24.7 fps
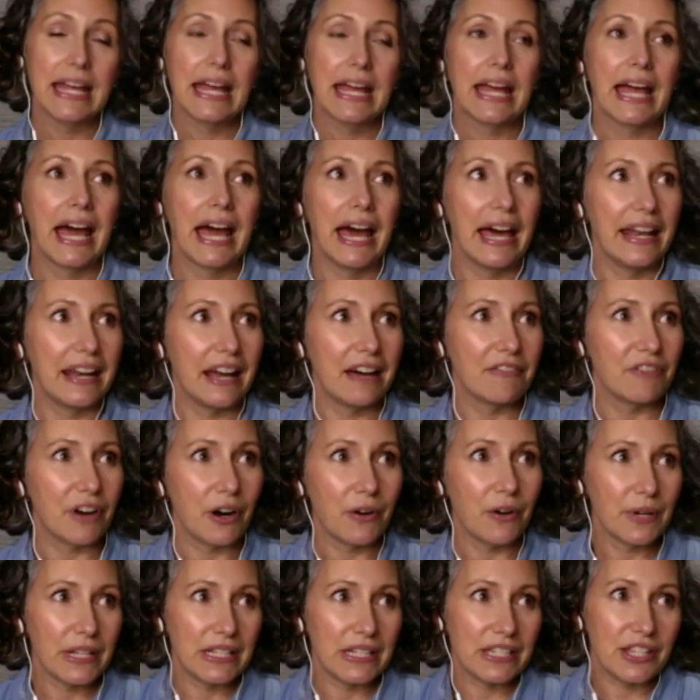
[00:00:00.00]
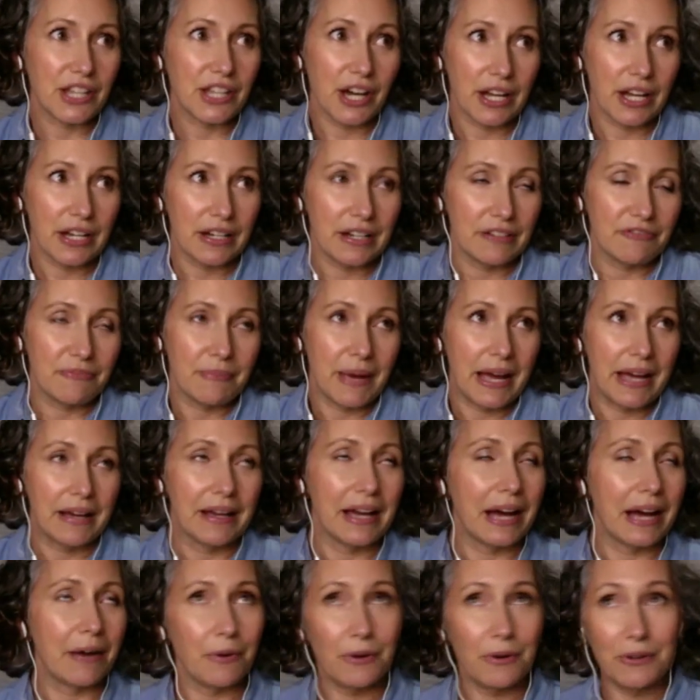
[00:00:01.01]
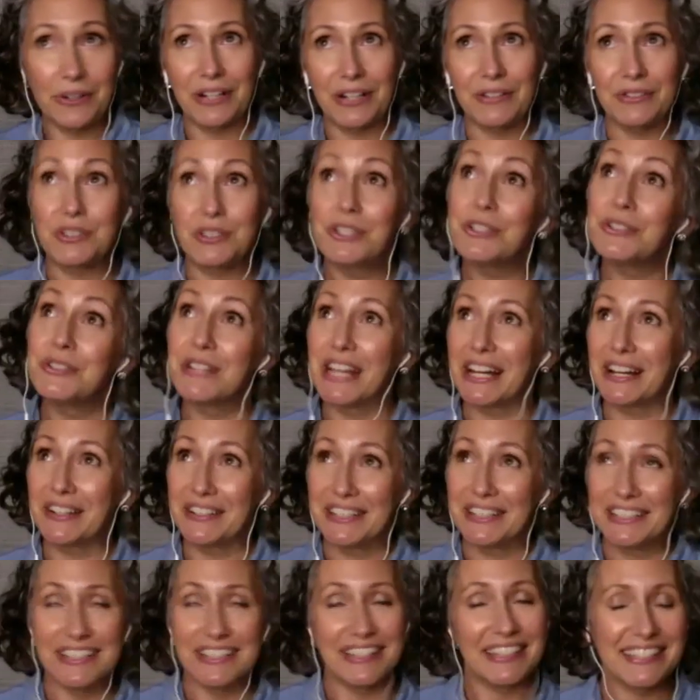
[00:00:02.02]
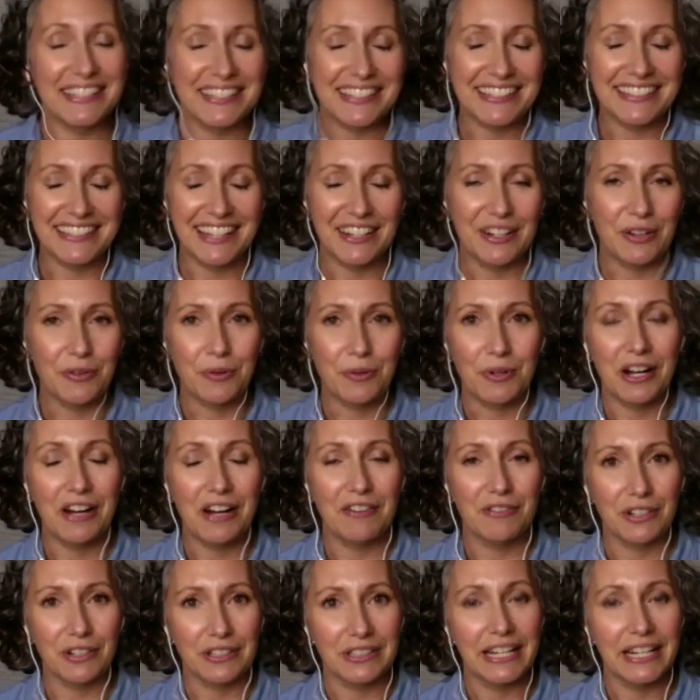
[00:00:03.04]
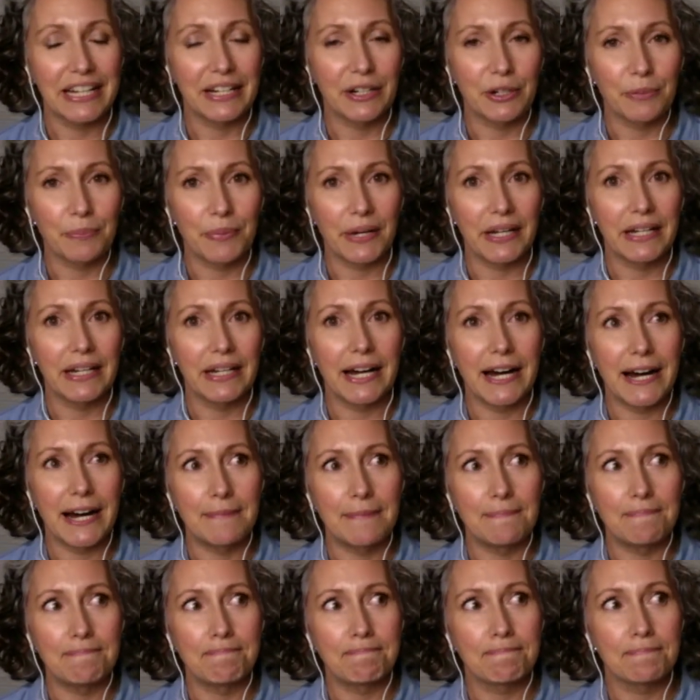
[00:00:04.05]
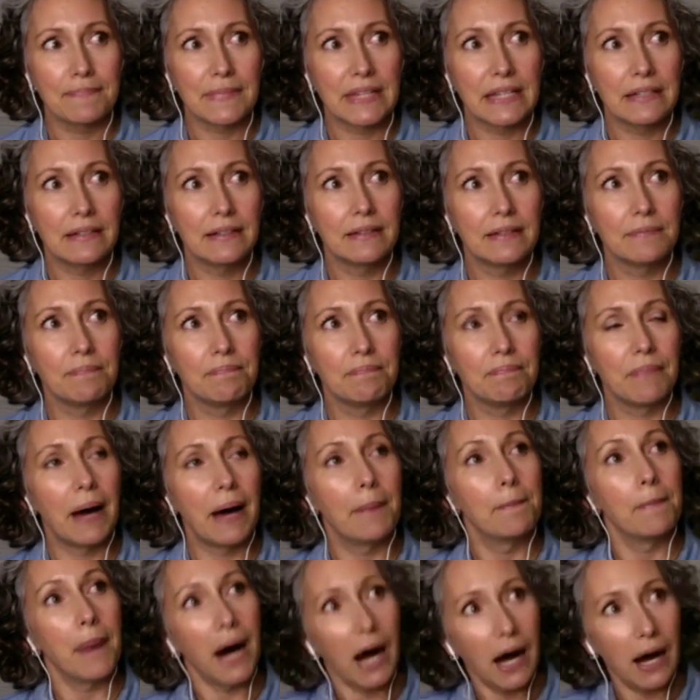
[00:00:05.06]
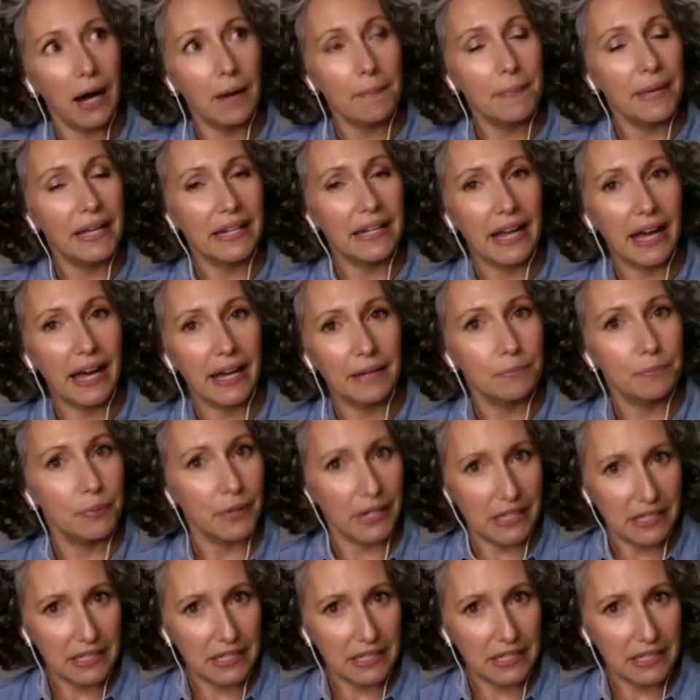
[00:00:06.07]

And I've always thought of my, I won't go too down into this because I know we'll cover it later, but um, my mom had had breast